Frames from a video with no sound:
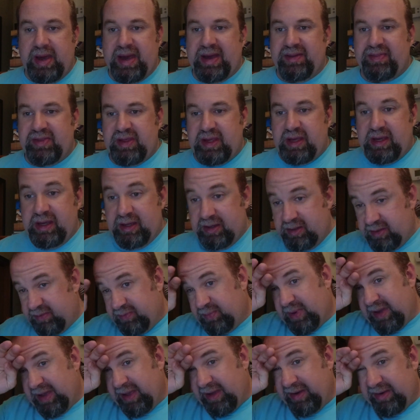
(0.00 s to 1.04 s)
at the end of
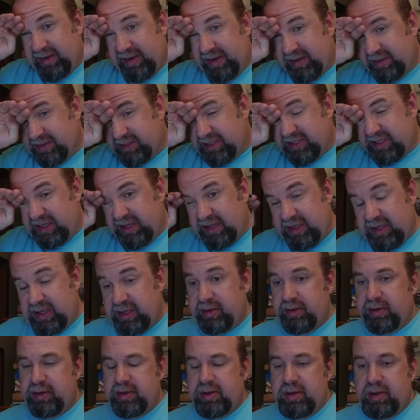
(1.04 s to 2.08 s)
my LLC
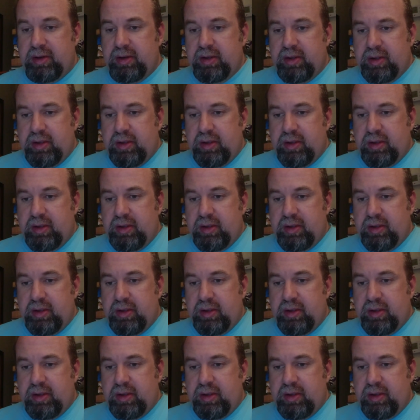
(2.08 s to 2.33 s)
here,